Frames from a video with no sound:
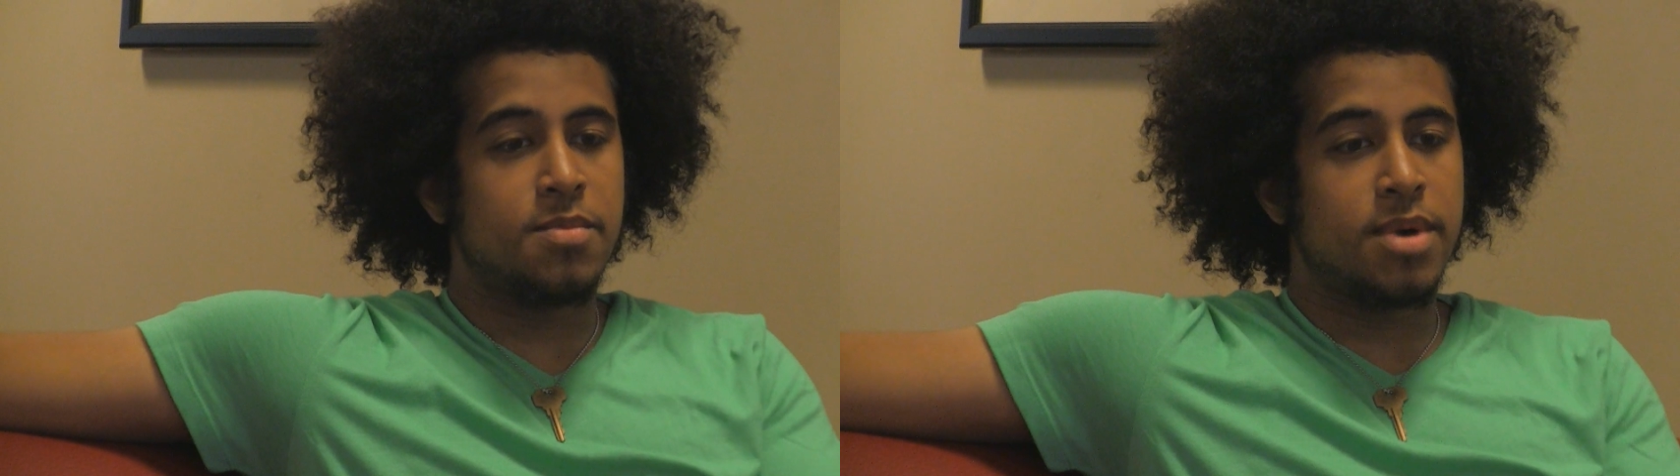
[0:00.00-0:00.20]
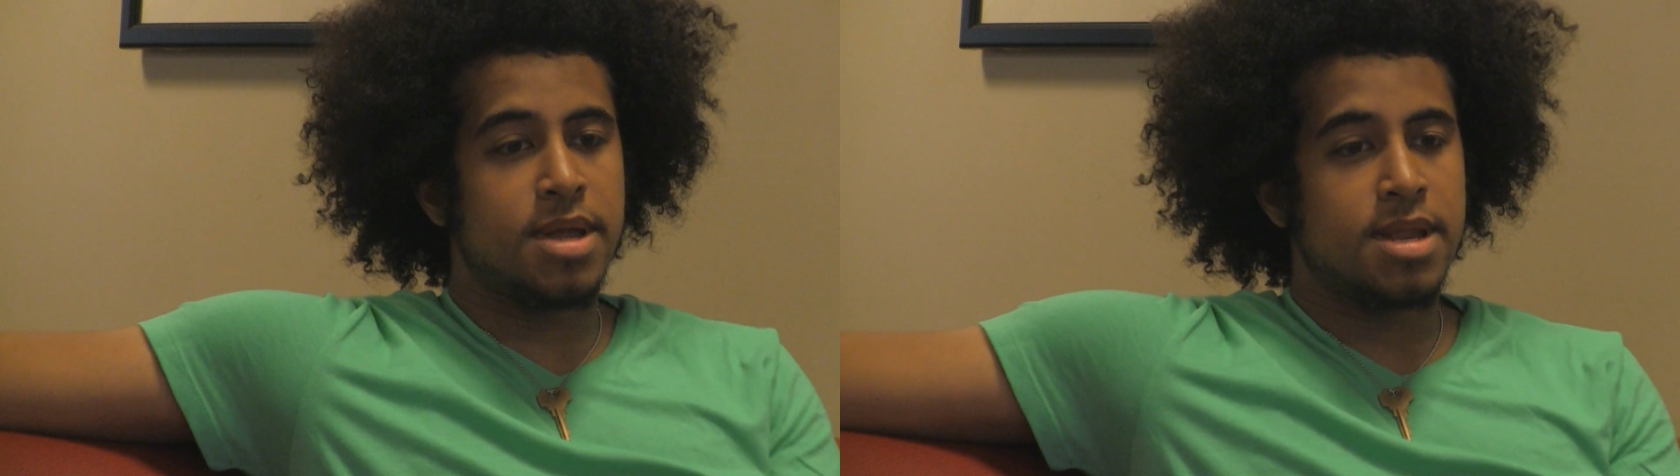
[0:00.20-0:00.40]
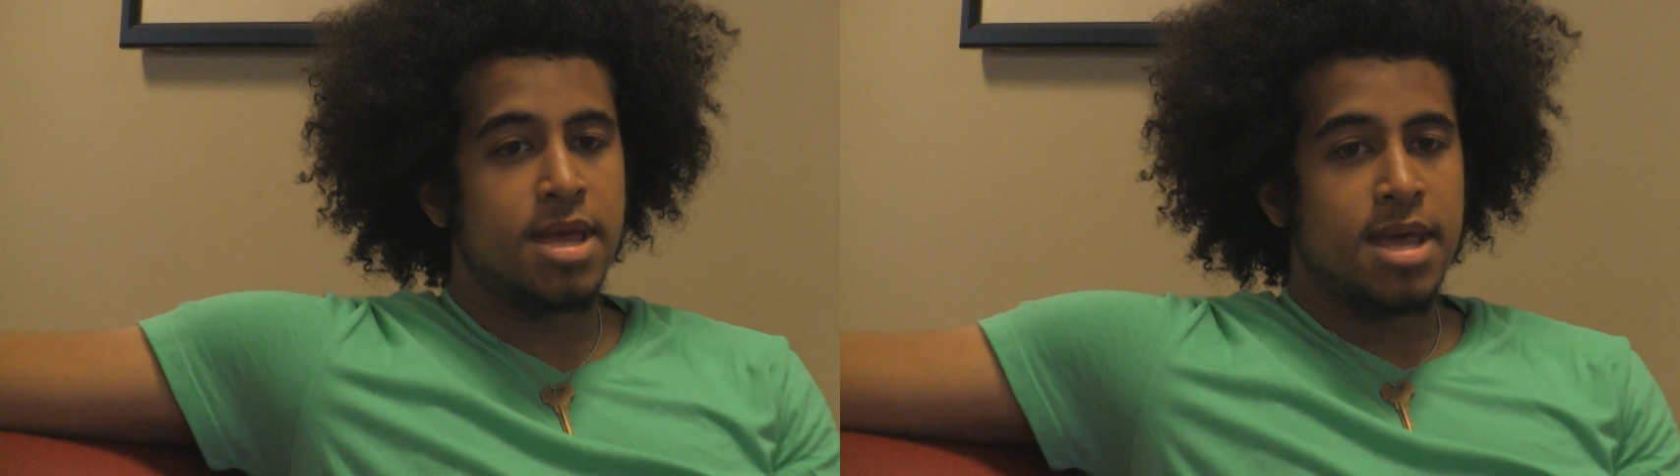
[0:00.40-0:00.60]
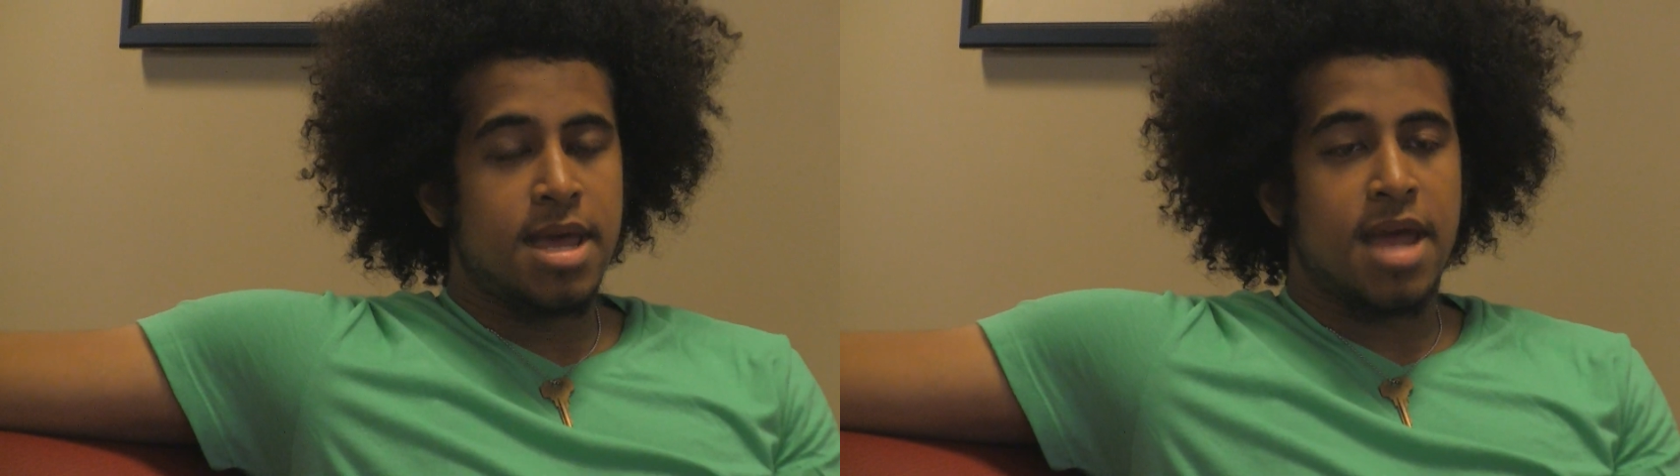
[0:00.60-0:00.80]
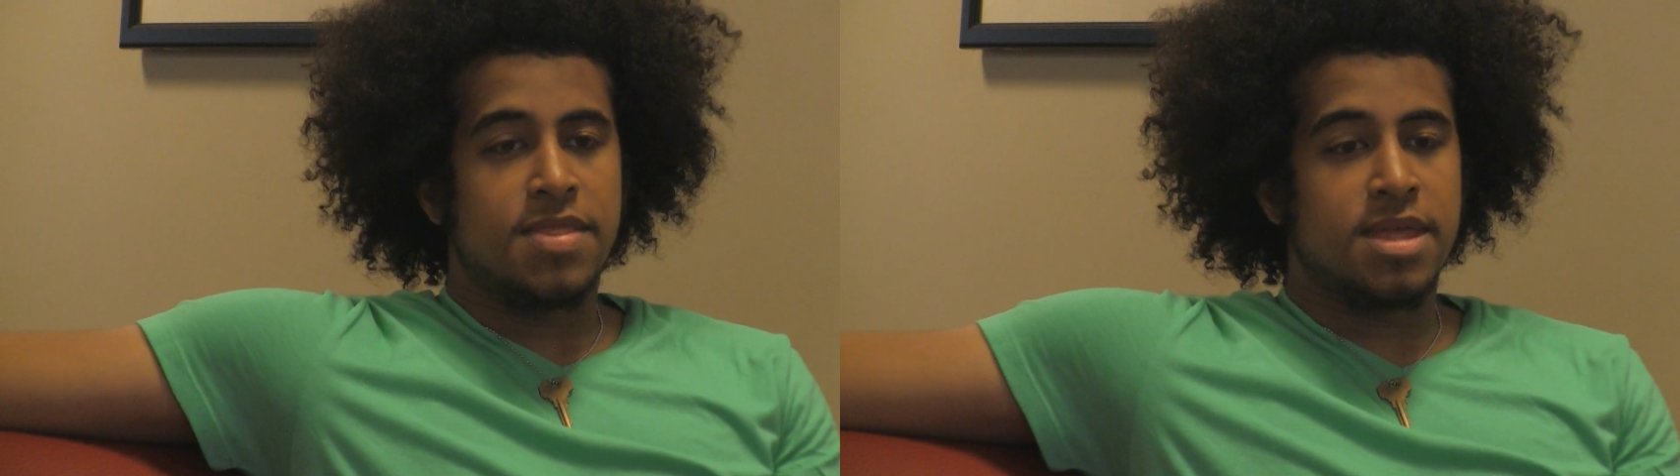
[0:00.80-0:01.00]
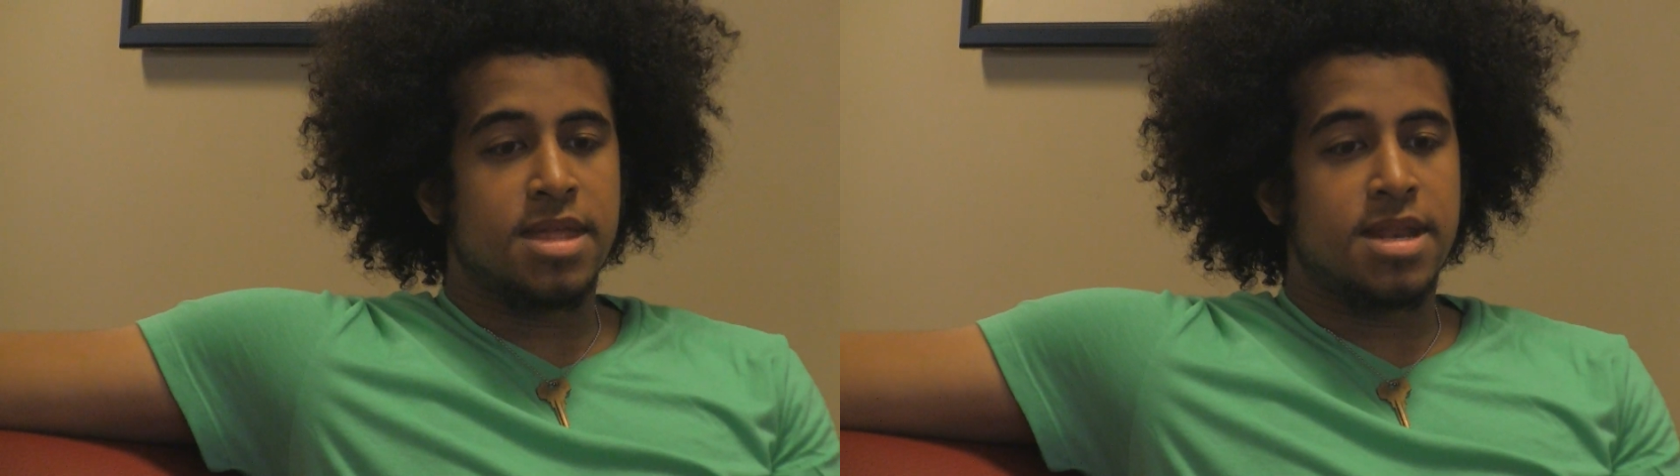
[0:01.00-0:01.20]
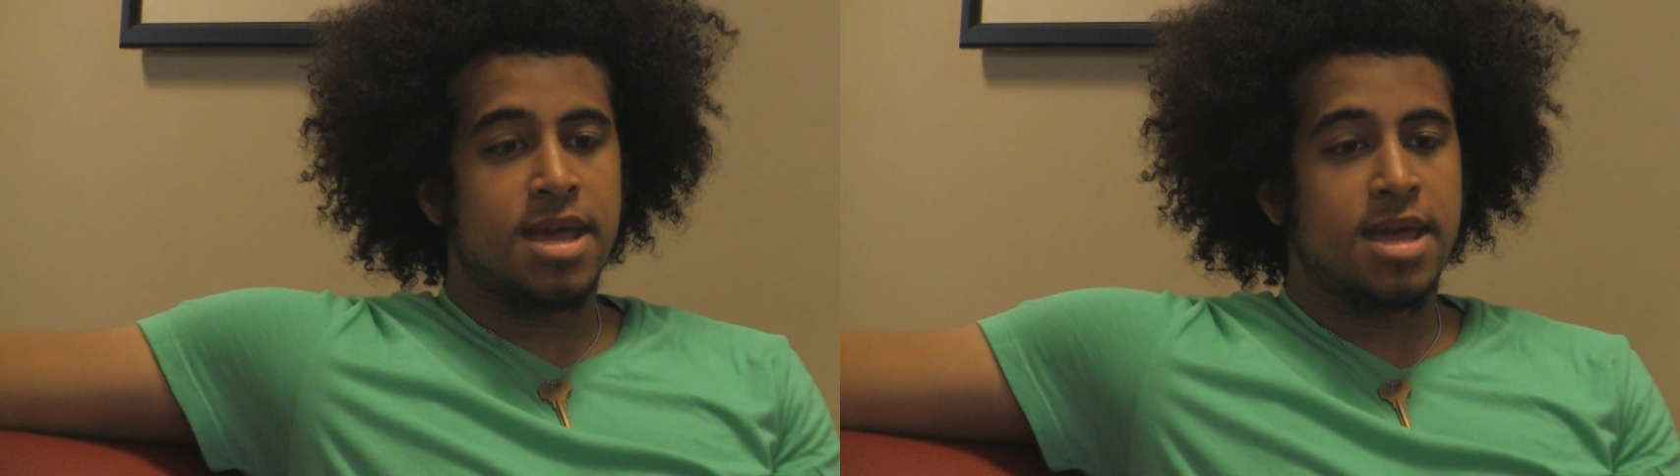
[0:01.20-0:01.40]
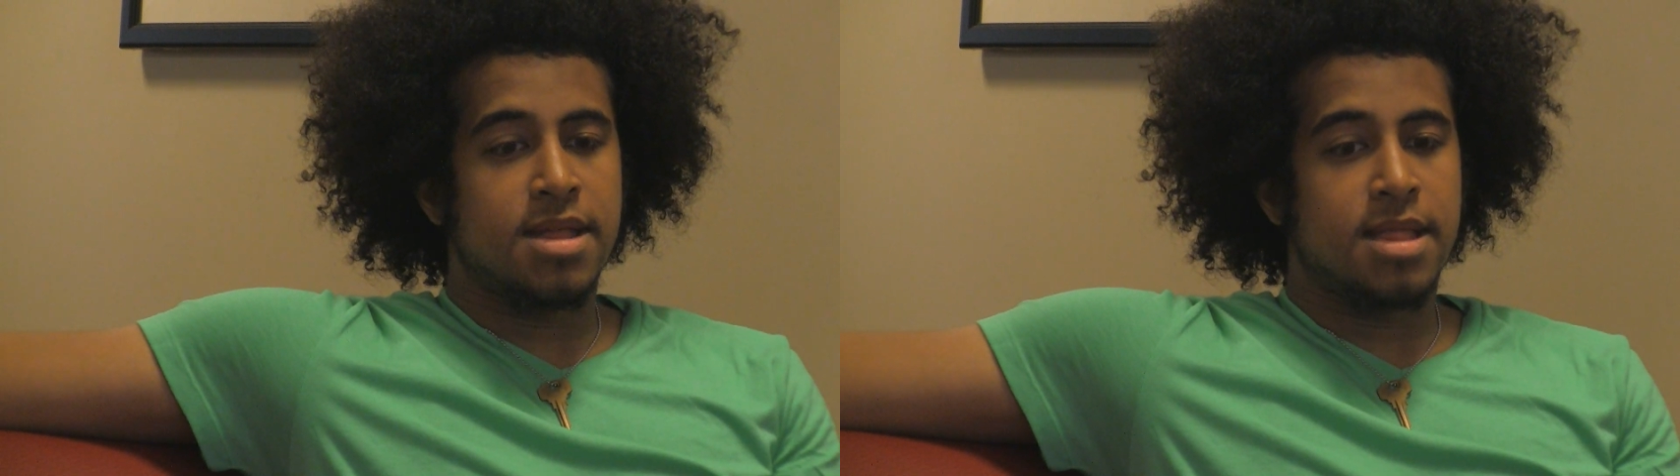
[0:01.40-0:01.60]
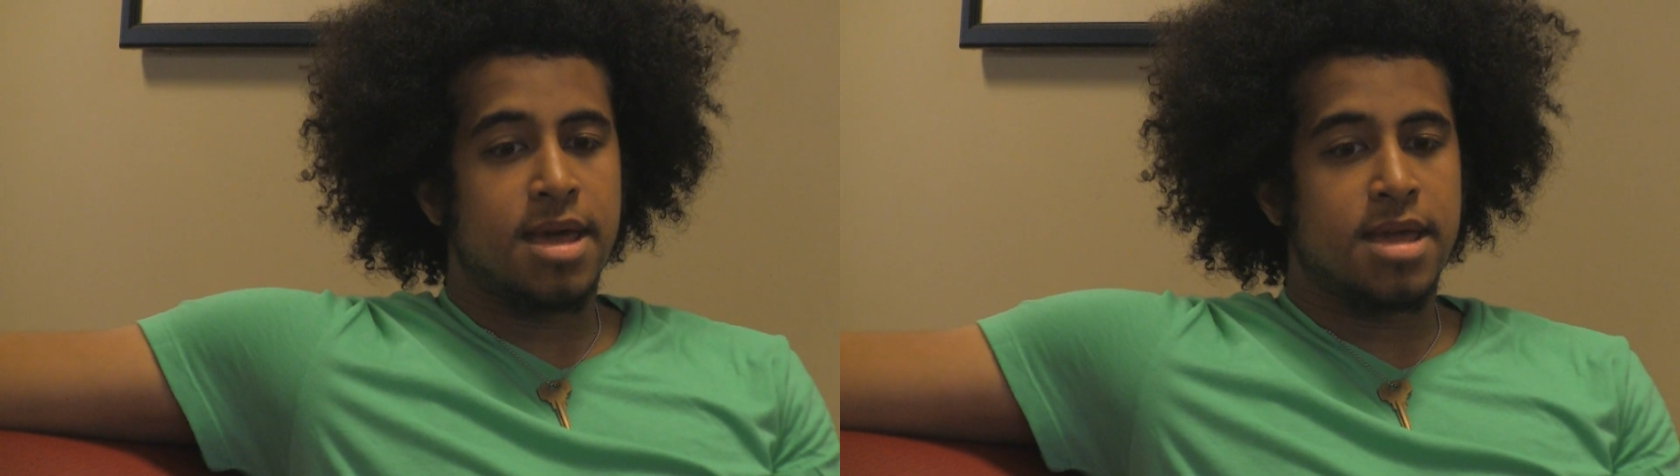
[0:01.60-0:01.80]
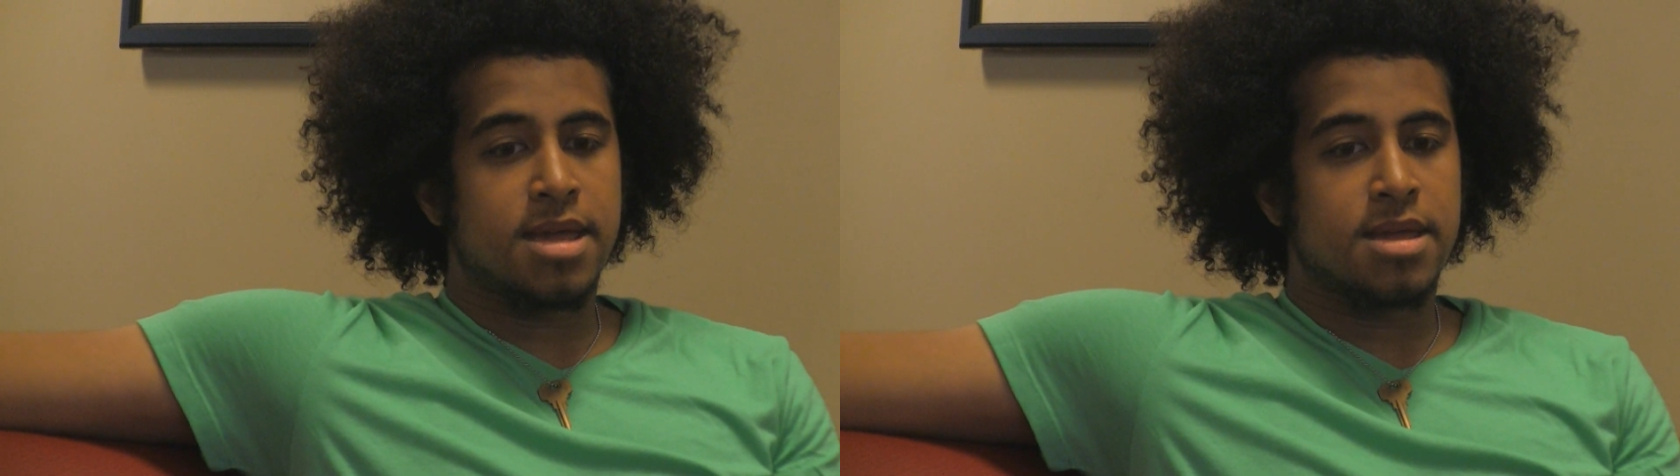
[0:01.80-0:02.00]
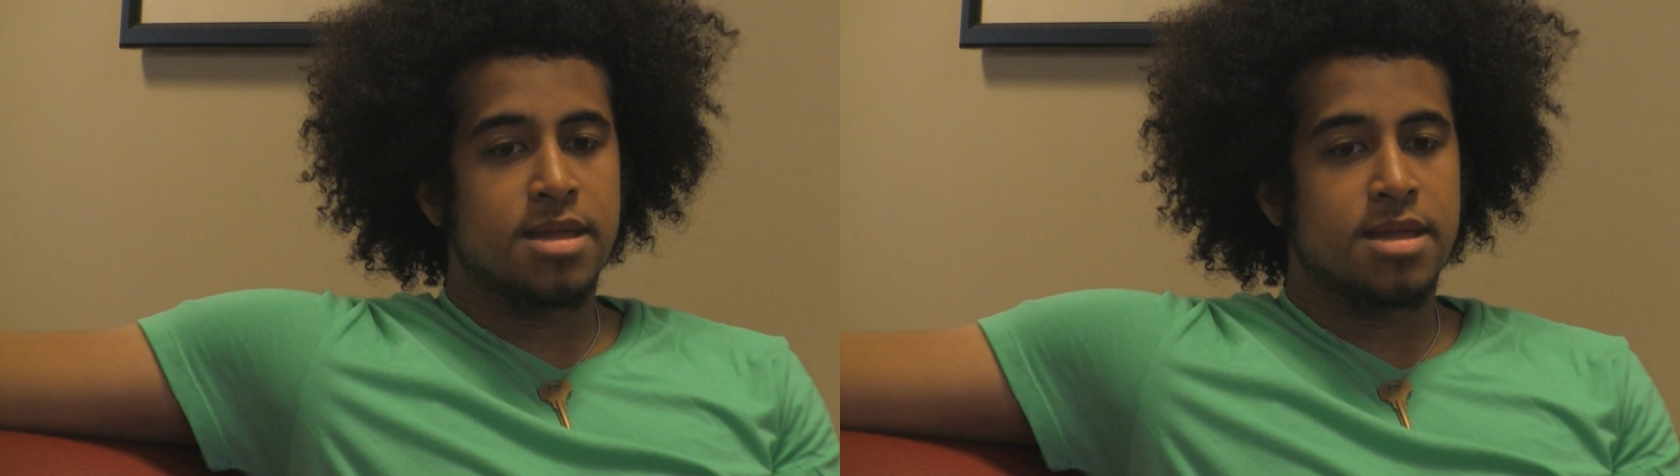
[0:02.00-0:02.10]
But at the end of the day, like,